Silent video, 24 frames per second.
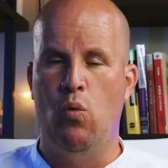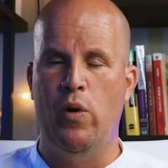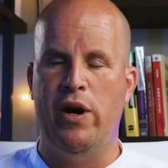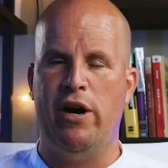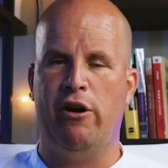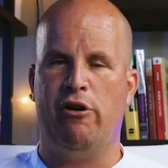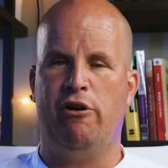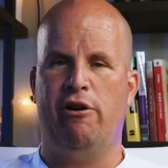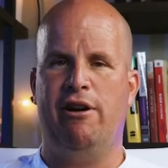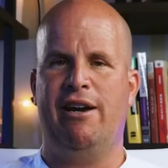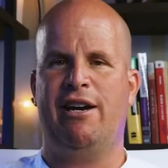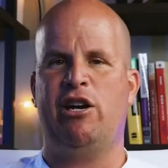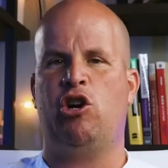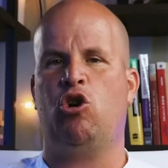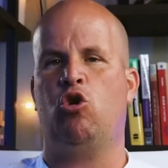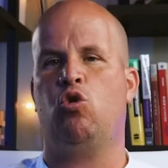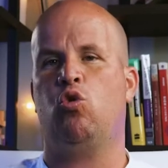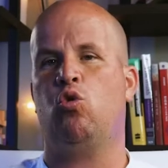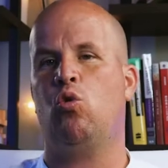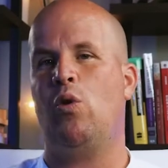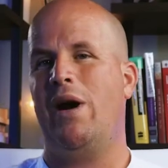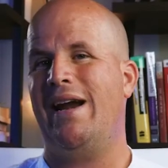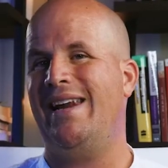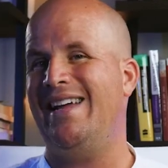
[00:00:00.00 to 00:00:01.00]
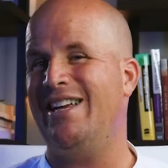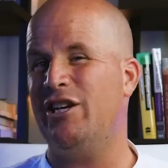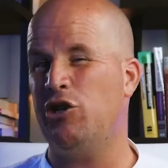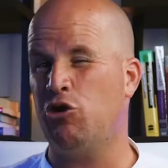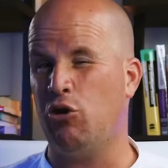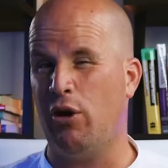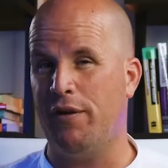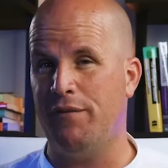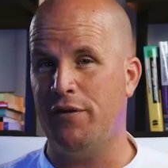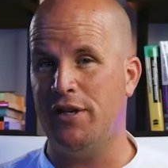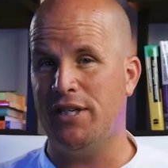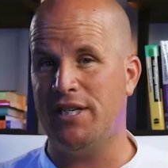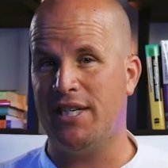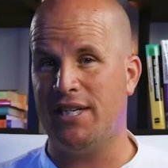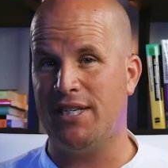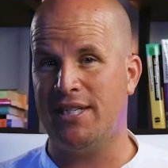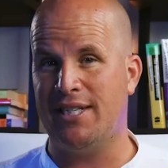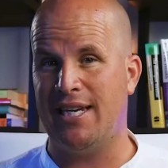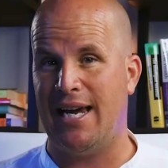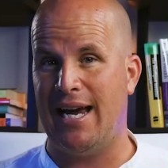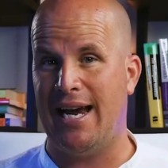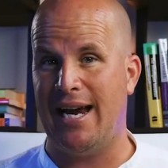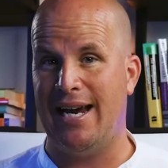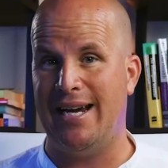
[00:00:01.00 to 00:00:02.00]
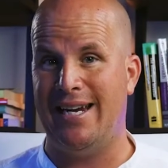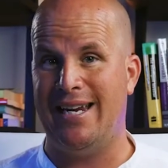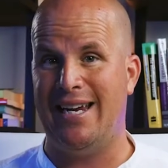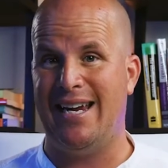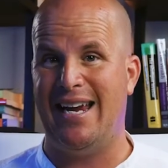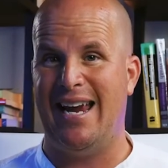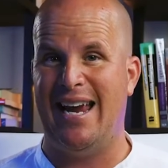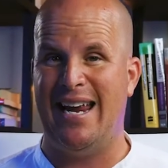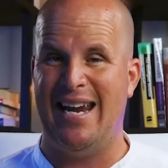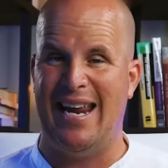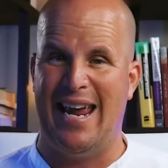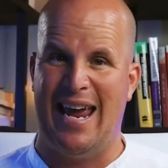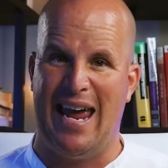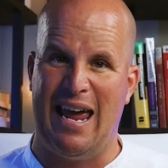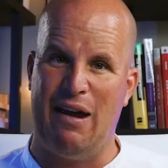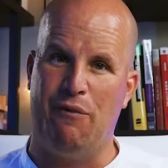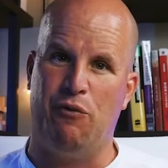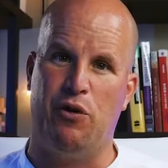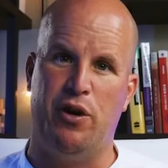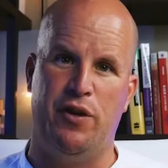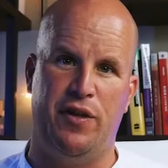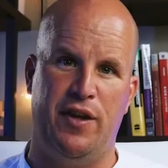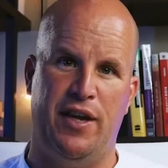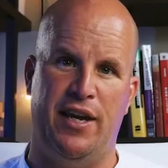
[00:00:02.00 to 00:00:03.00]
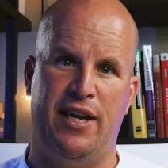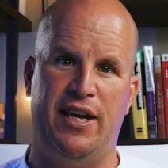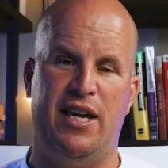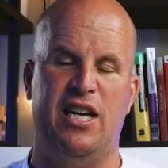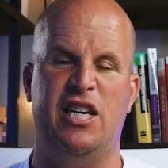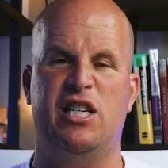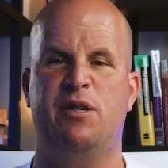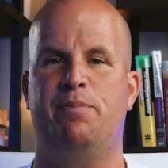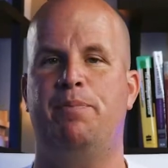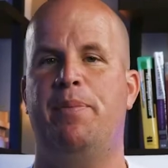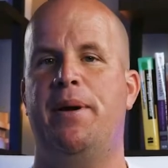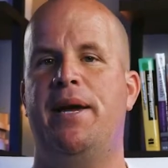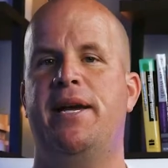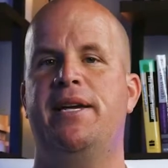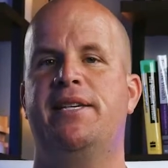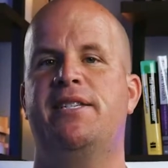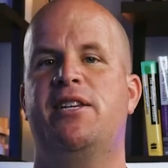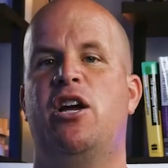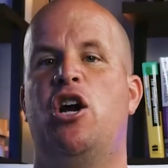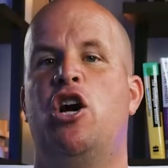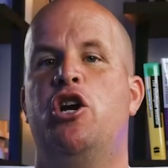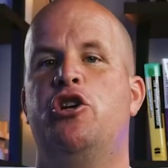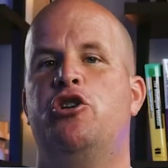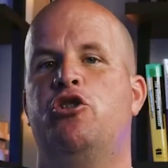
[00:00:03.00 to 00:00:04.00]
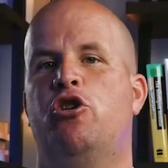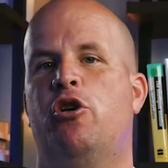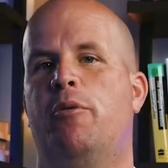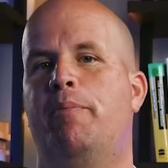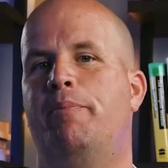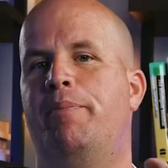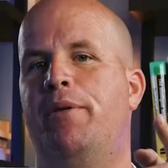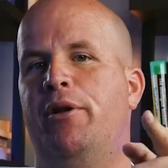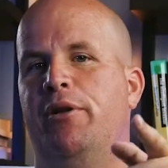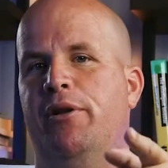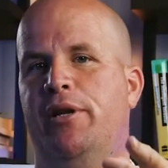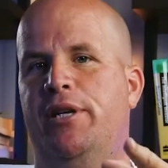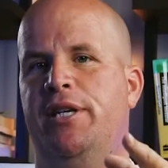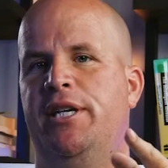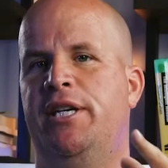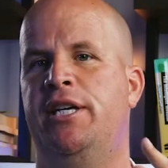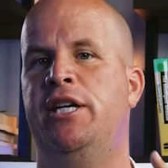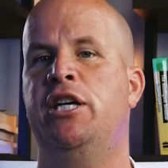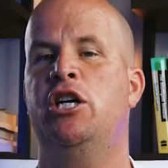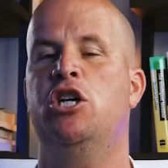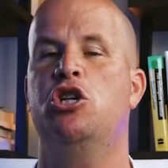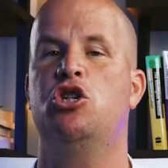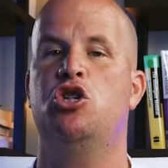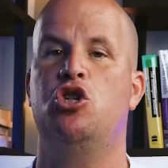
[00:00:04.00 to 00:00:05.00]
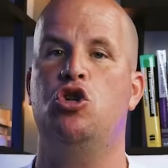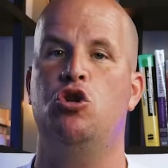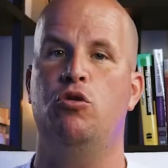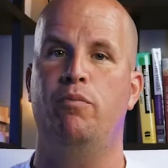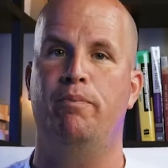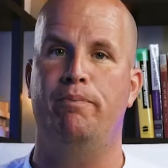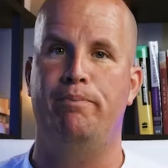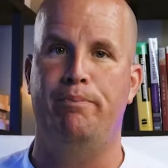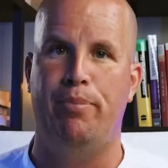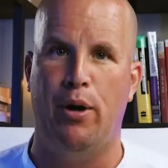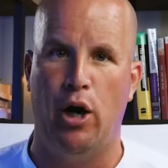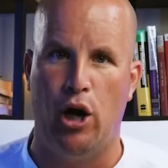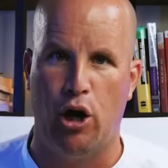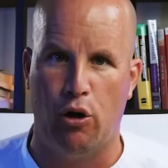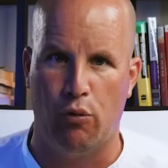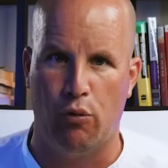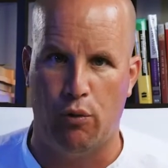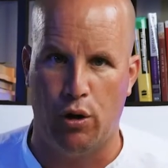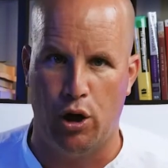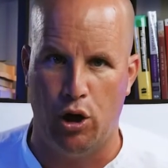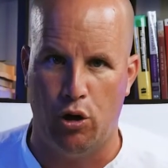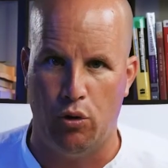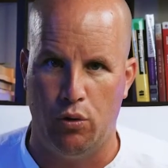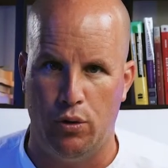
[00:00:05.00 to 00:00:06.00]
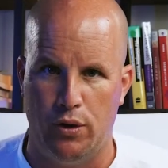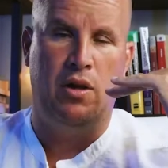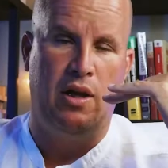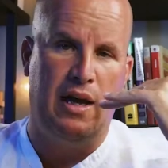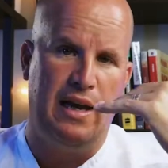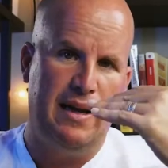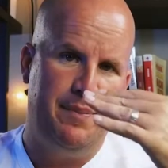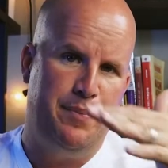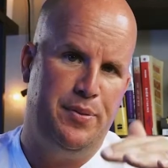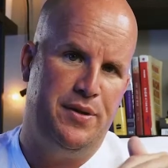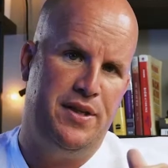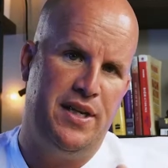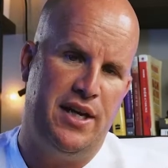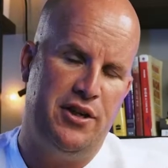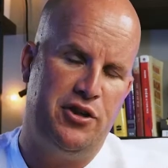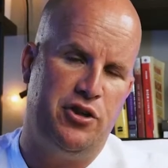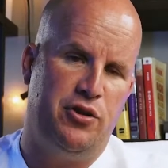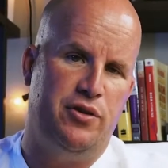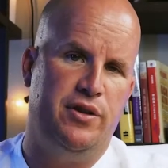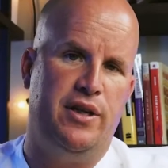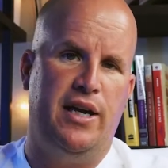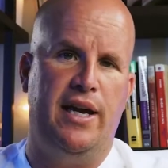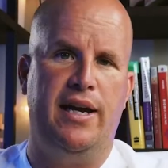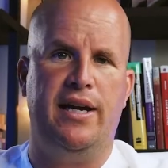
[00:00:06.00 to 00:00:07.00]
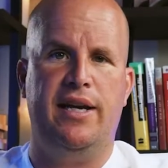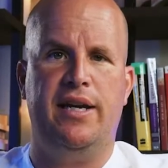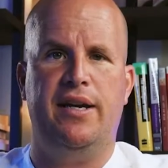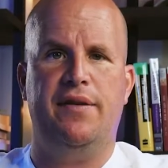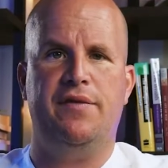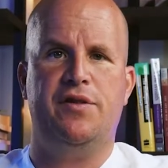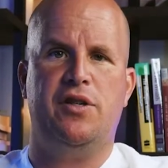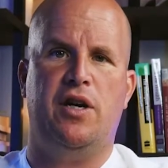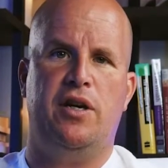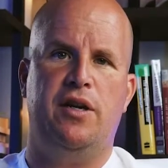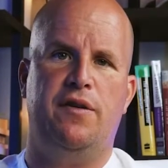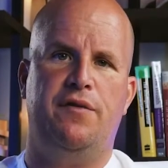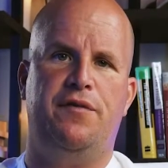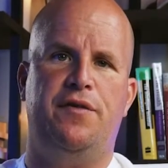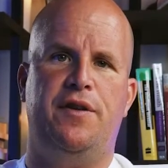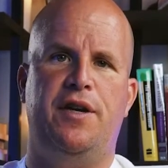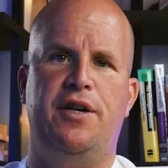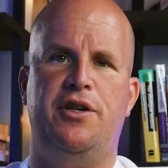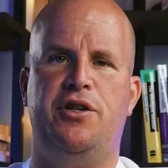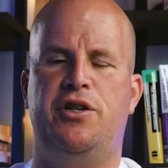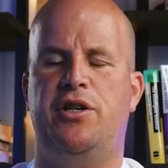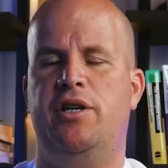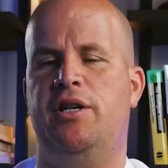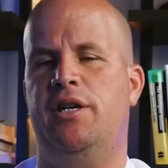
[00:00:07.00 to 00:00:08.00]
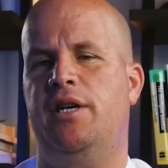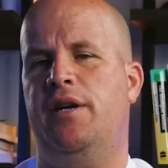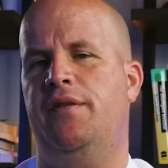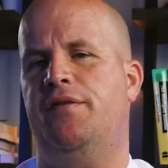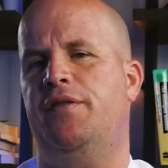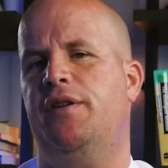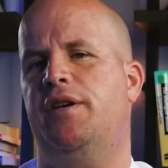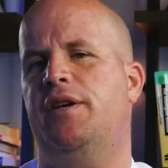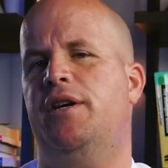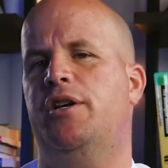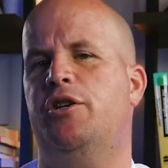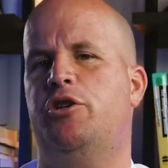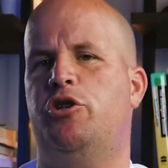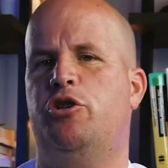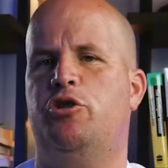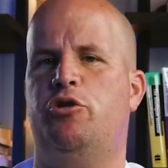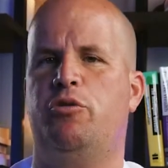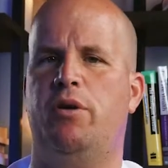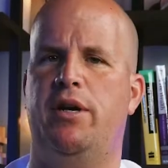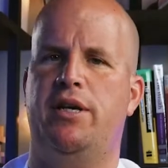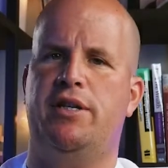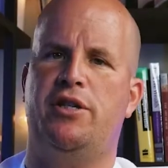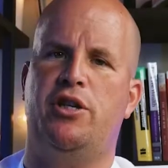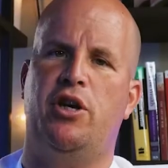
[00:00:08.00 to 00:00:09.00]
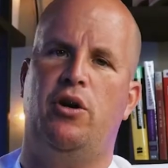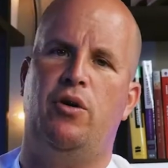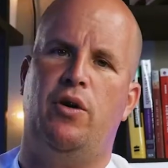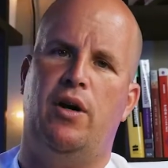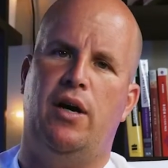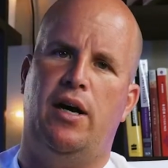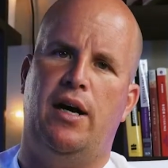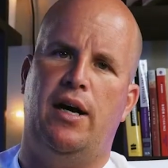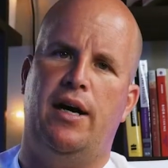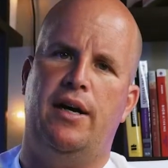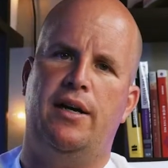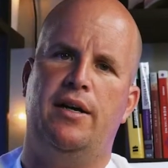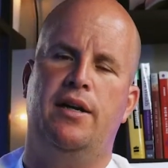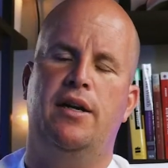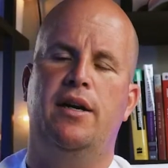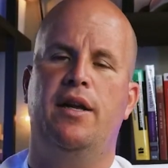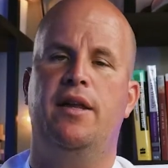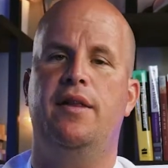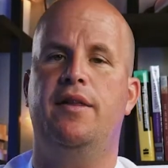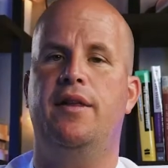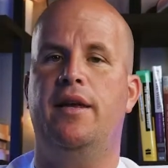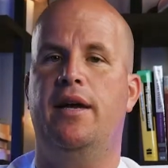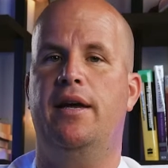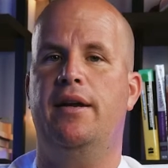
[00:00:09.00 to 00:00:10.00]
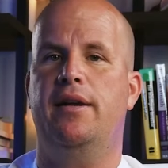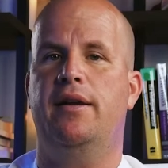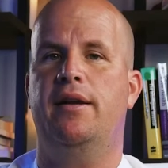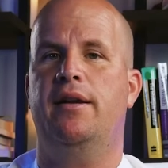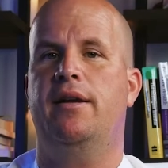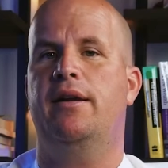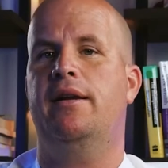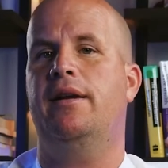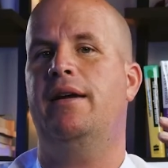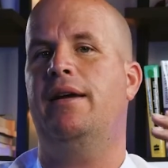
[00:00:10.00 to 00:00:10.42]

We are a credit-driven society and everything is based on your ability to borrow. A lot of potential negatives on inflation. If the interest rates go high, then